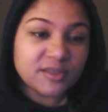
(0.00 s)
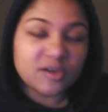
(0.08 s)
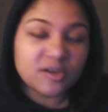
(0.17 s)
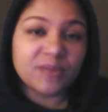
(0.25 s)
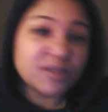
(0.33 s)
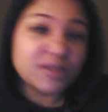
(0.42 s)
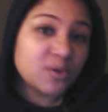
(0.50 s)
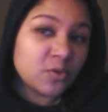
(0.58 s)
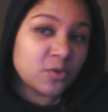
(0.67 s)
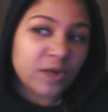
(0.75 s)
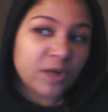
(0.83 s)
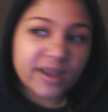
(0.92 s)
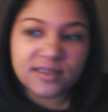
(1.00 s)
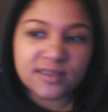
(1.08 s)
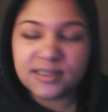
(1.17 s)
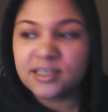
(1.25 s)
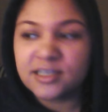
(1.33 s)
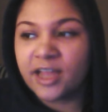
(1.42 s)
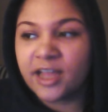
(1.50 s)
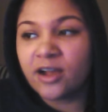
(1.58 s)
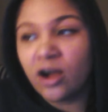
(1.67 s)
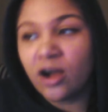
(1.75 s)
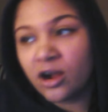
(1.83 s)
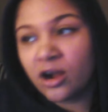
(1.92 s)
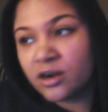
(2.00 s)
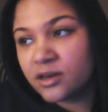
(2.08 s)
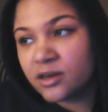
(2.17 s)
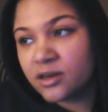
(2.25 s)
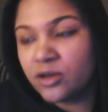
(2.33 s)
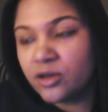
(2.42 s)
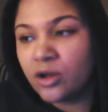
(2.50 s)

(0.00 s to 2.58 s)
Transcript: Instagram is cool. I could see like art,